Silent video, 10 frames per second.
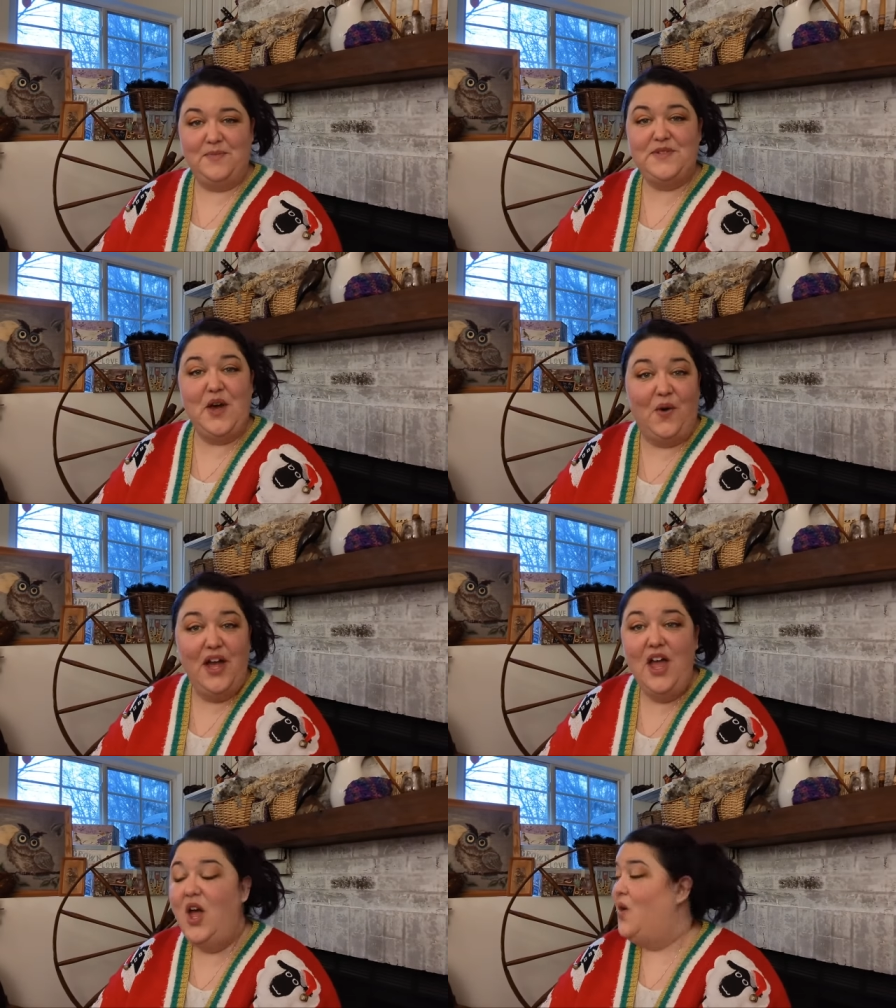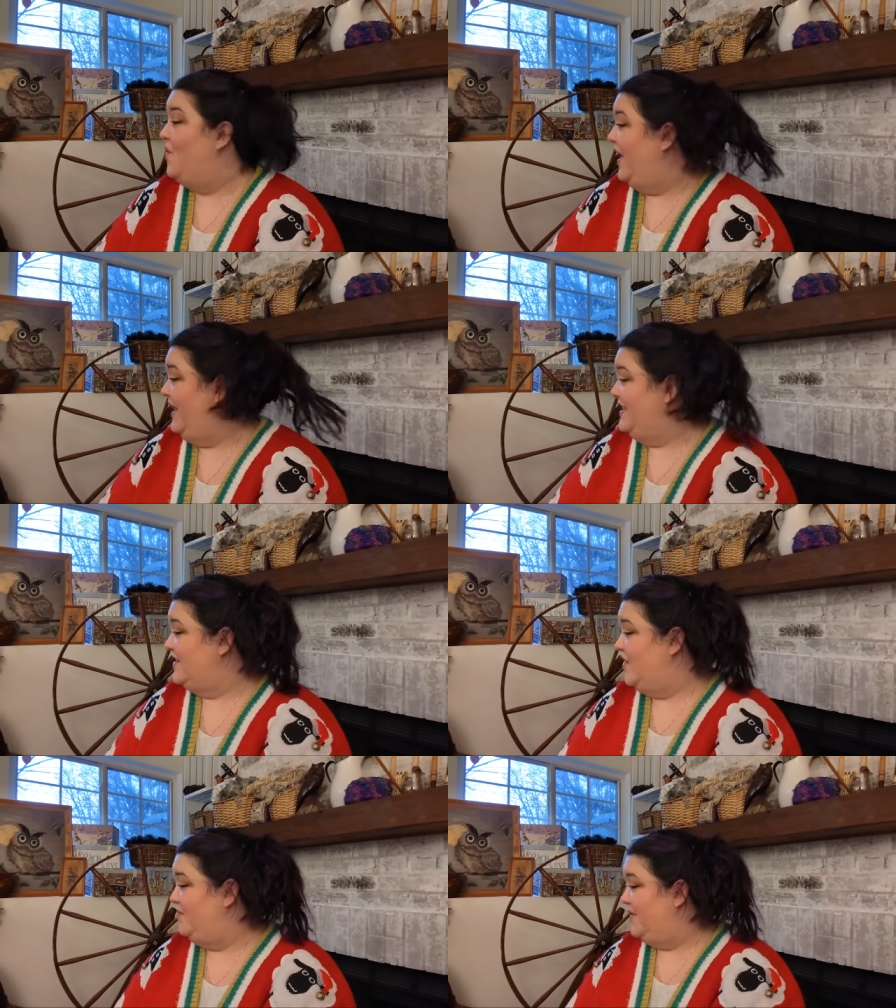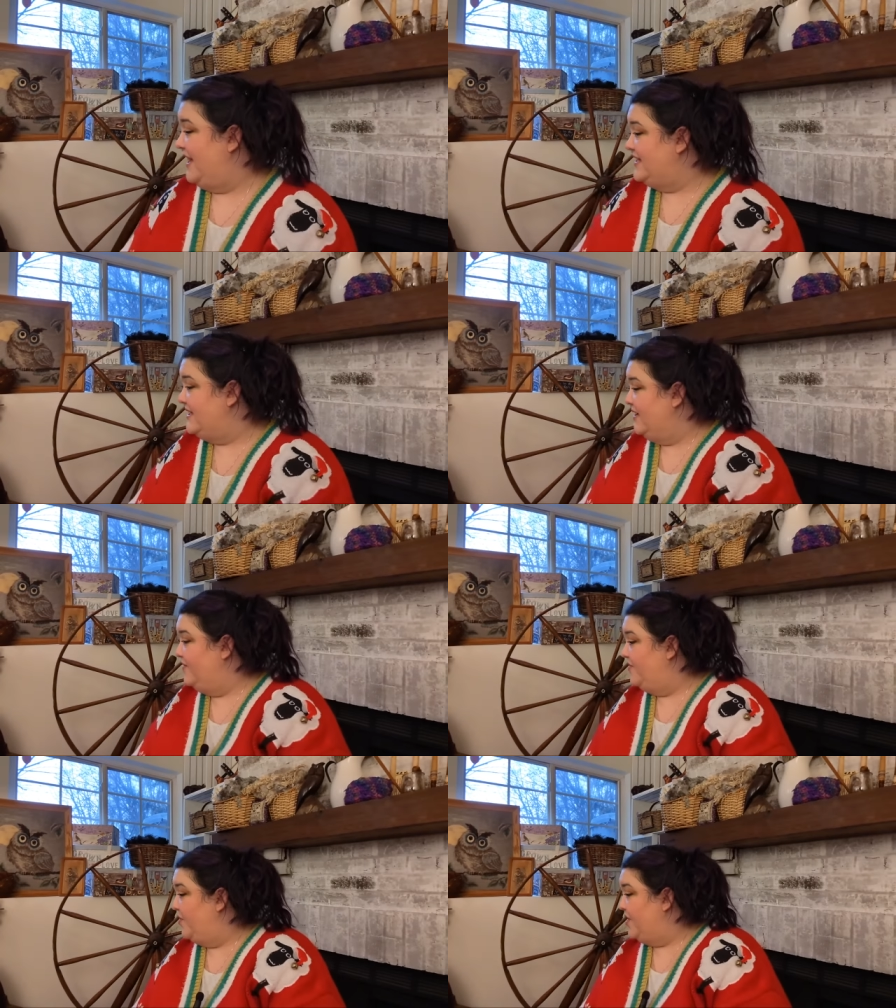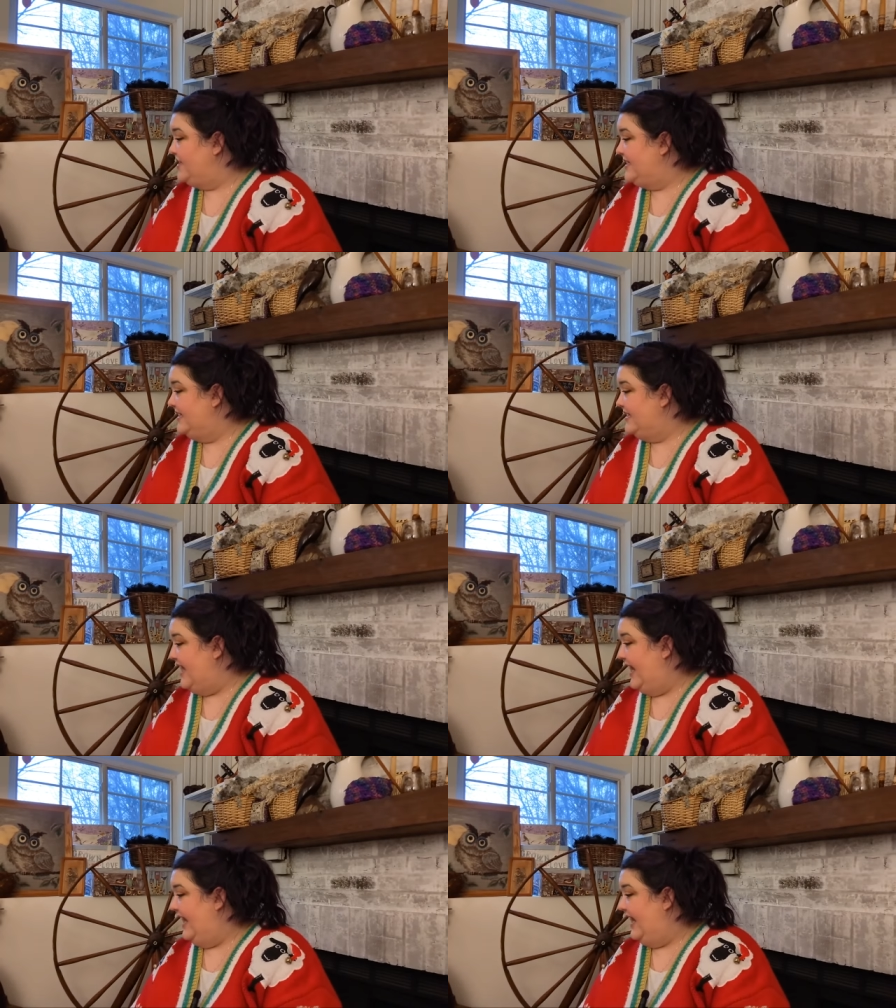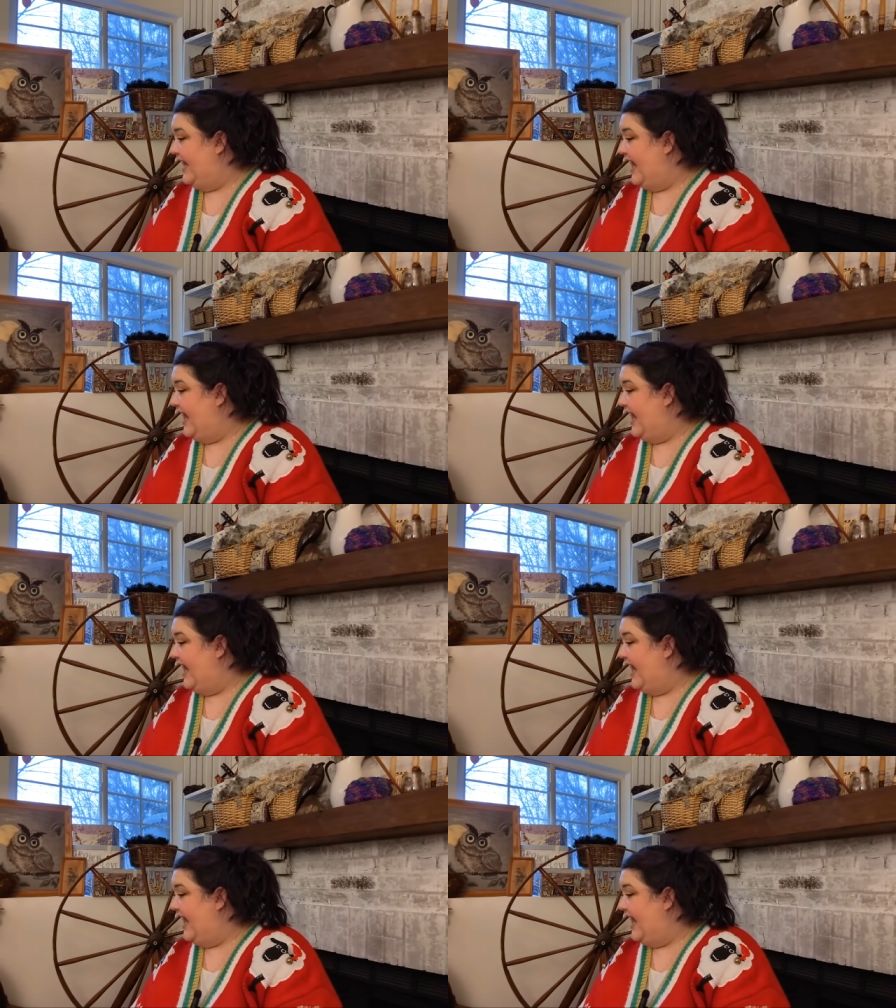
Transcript: So what is our blessing for today?